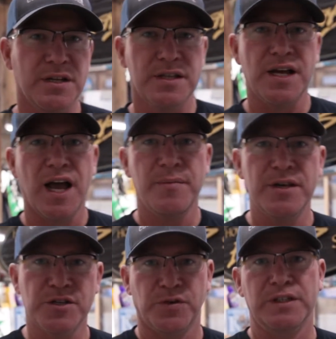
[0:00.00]
of the time
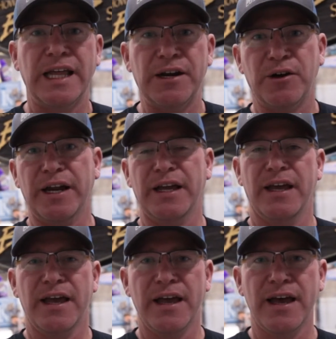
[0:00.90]
is for lettering.
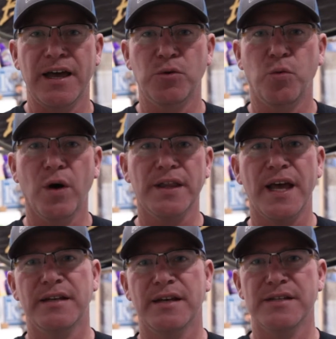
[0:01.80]
And what
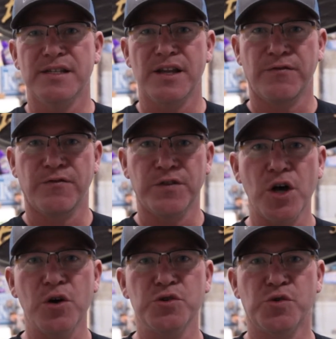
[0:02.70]
that does is it
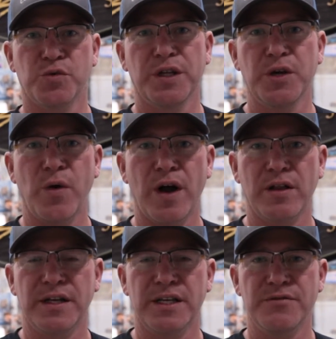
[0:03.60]
flows really
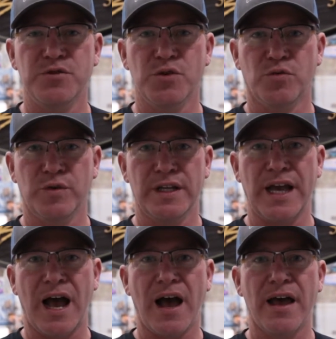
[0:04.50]
well and it gives you a really
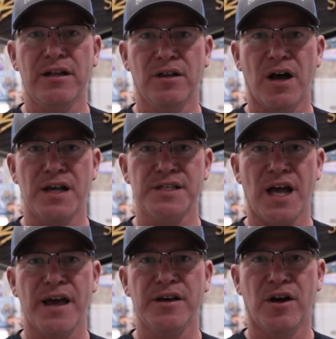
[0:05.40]
high gloss,
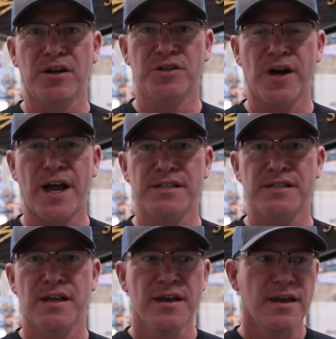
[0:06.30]
high
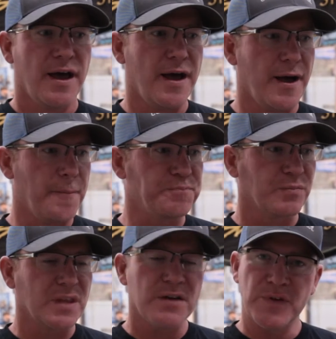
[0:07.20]
contrast
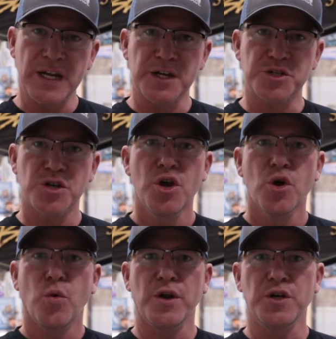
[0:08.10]
finish
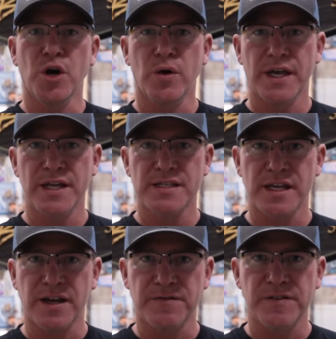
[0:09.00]
when you go against
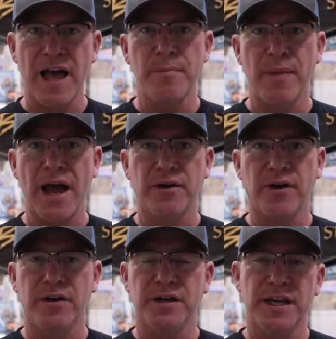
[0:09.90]
like a flat
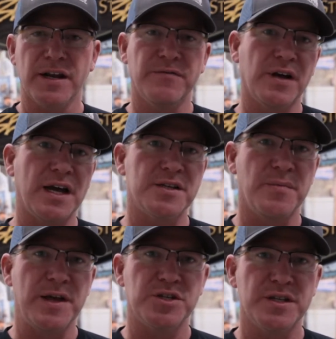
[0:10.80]
background. And again, I forgot to
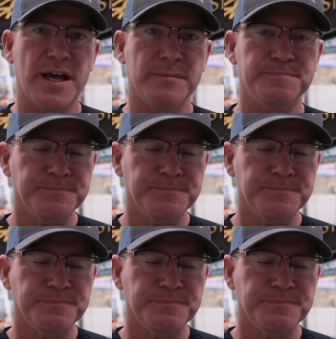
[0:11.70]
mention that.